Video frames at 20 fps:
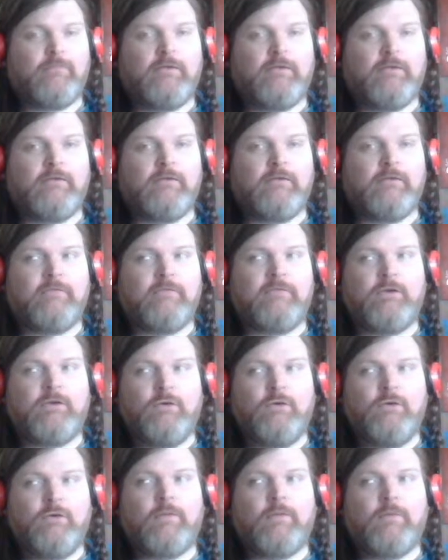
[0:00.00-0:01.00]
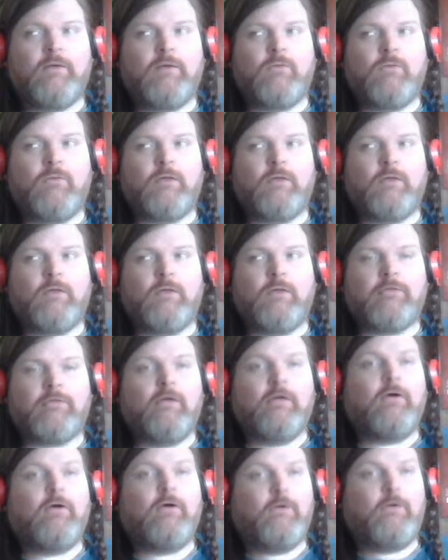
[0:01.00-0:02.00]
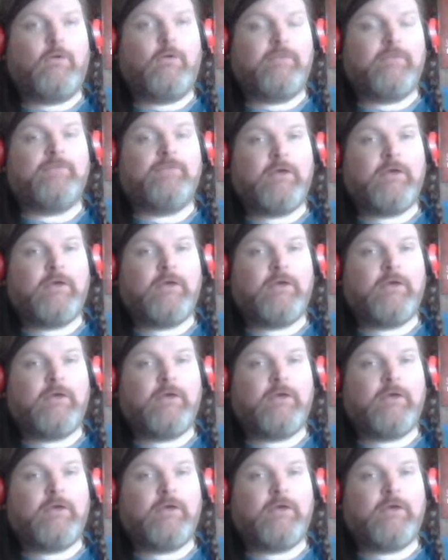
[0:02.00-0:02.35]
But if they knew about warlocks, all the